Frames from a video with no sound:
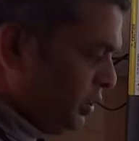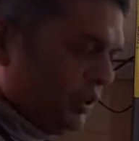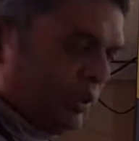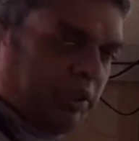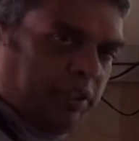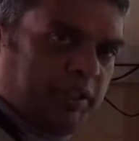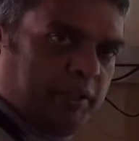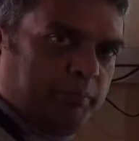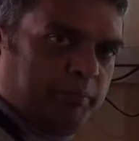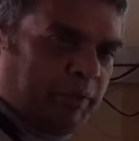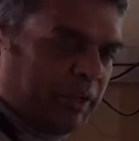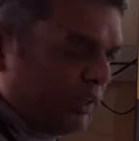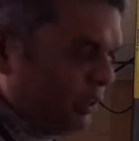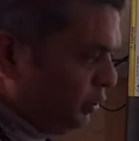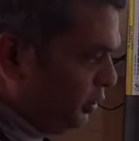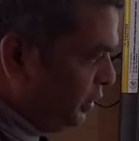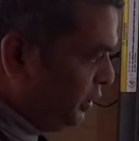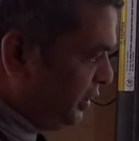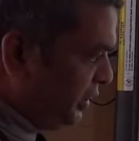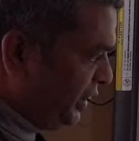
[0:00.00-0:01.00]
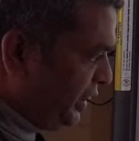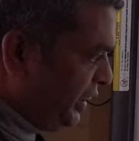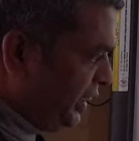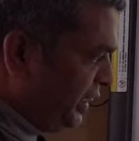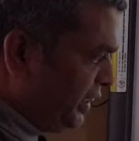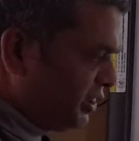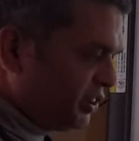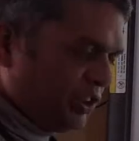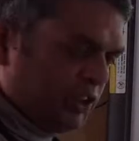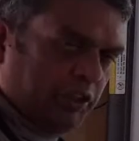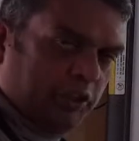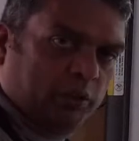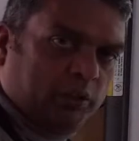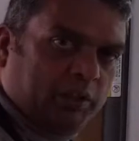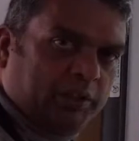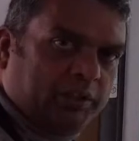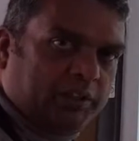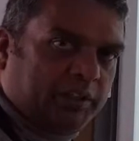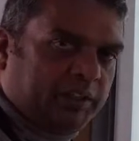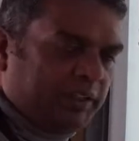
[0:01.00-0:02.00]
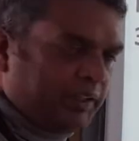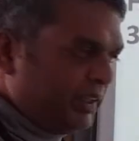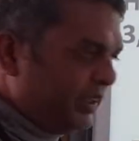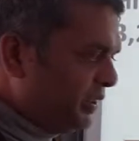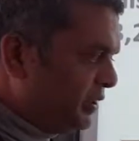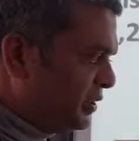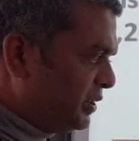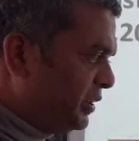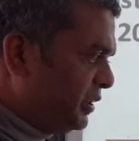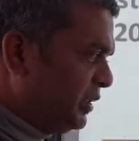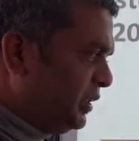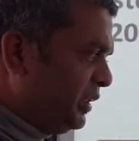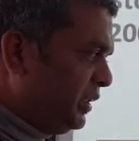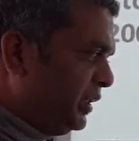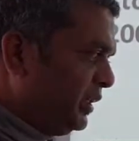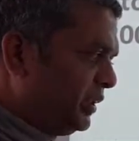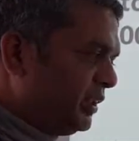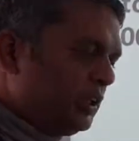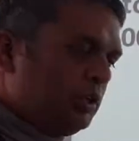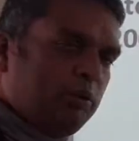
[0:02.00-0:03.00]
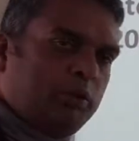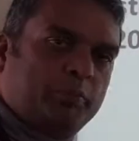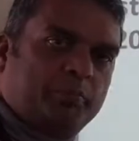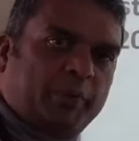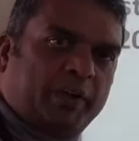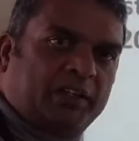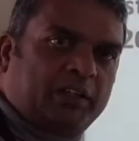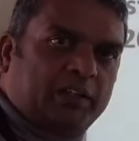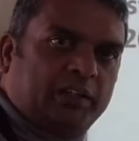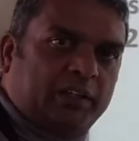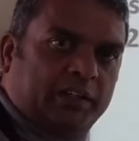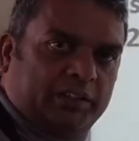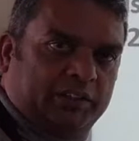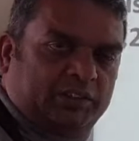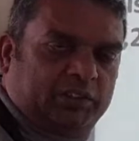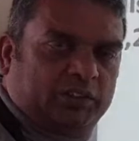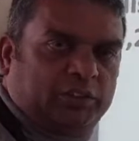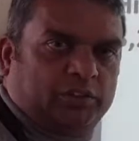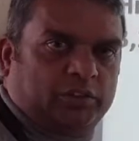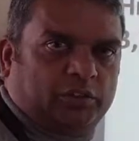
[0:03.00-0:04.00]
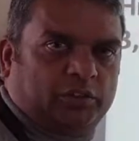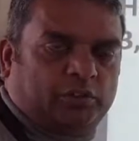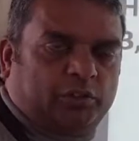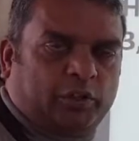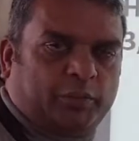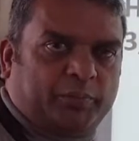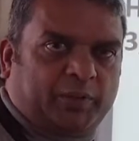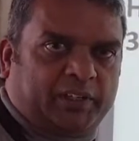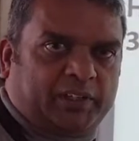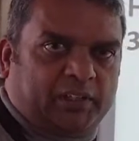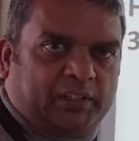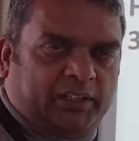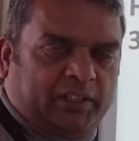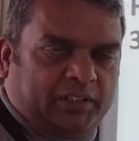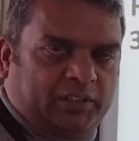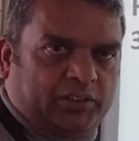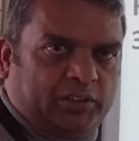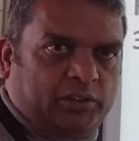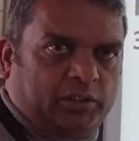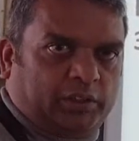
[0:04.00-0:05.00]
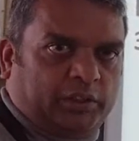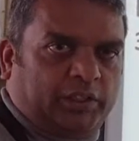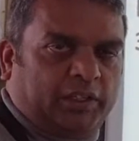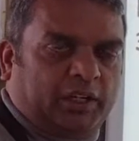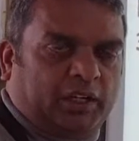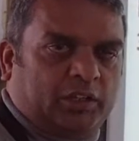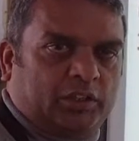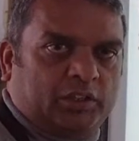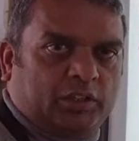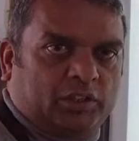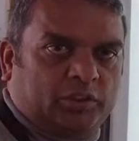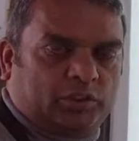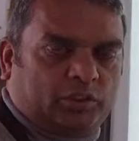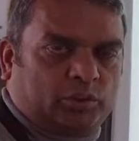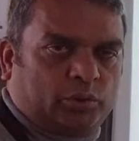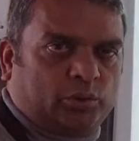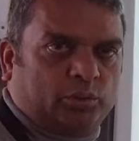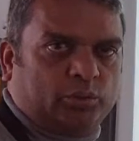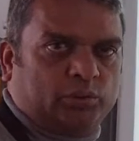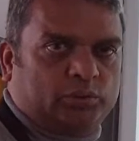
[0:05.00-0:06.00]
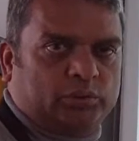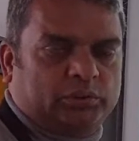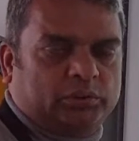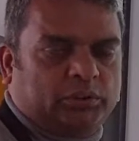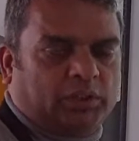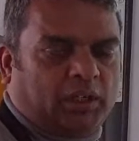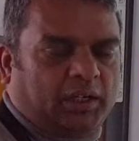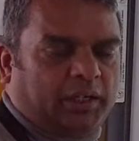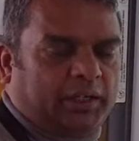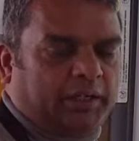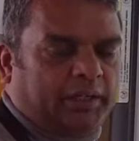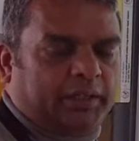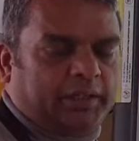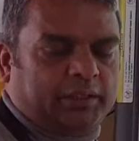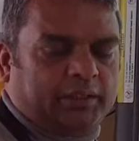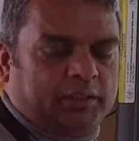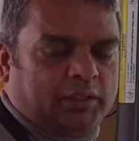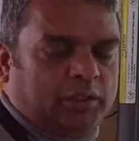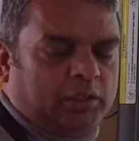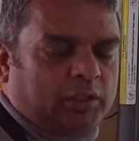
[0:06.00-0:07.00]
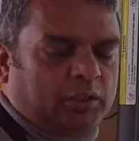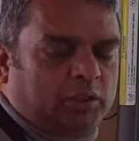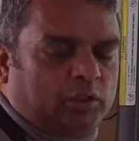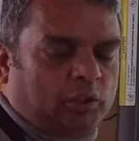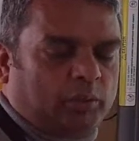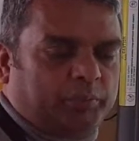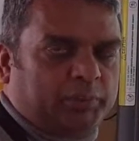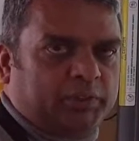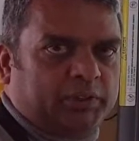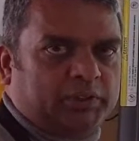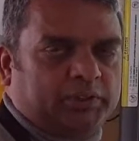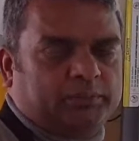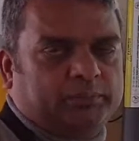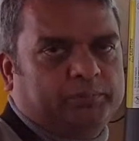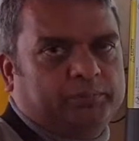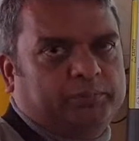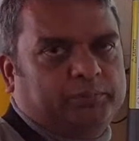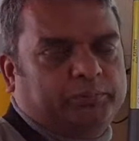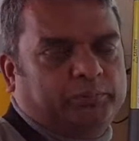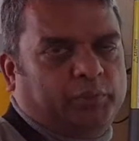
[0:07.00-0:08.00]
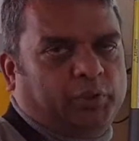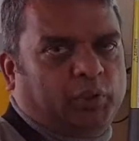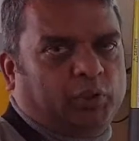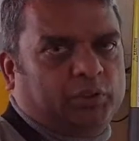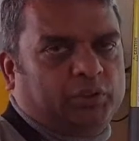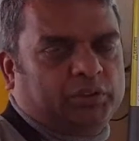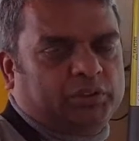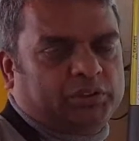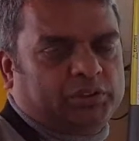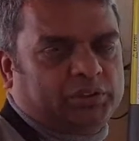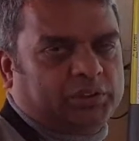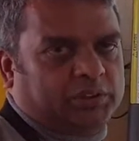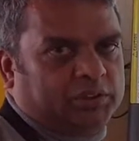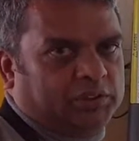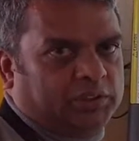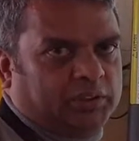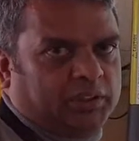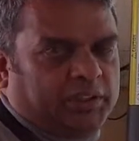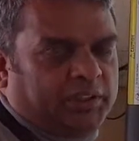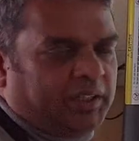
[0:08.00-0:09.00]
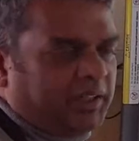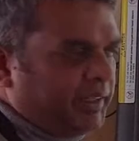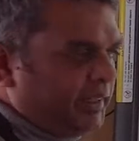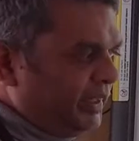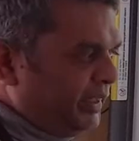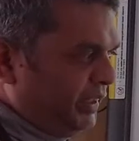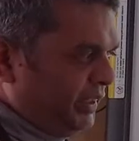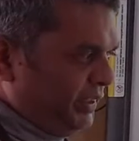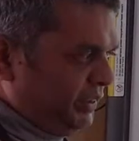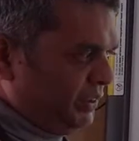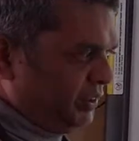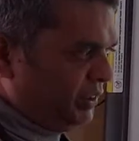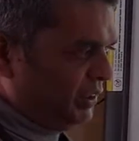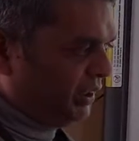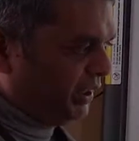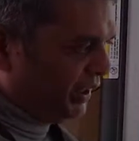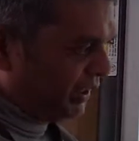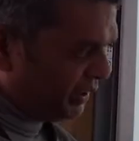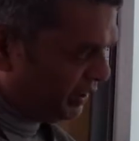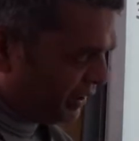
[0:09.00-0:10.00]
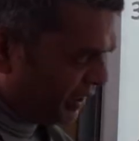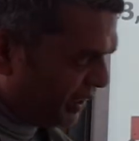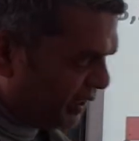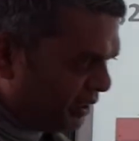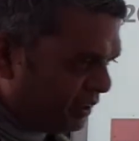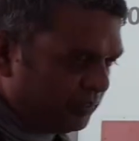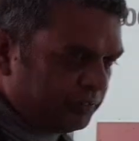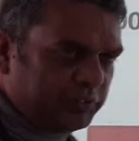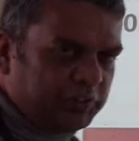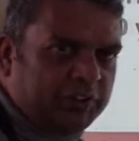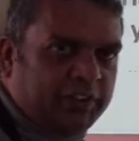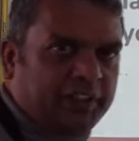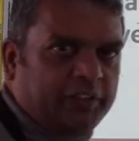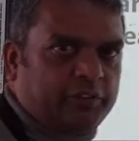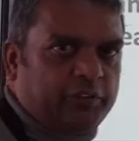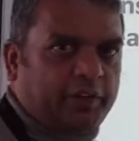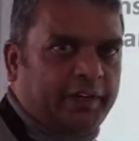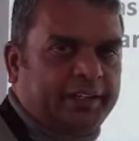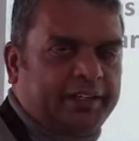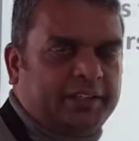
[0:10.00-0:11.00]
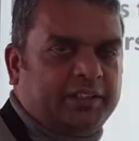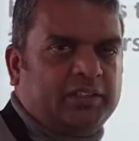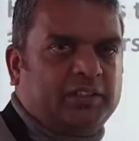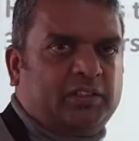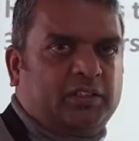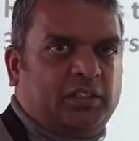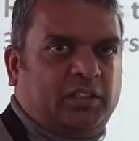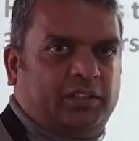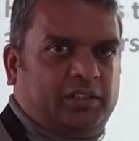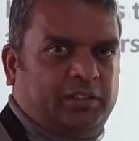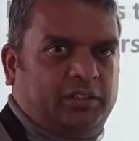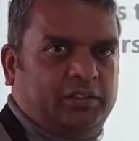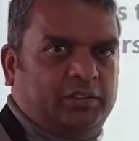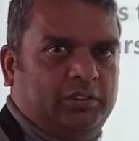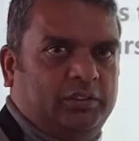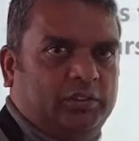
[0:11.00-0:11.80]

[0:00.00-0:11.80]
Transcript: Okay, Paleolithic age, Neolithic age, and then the metal age, three metal age. Okay, stone, iron, copper, bronze, and iron age. And then after that, writing started.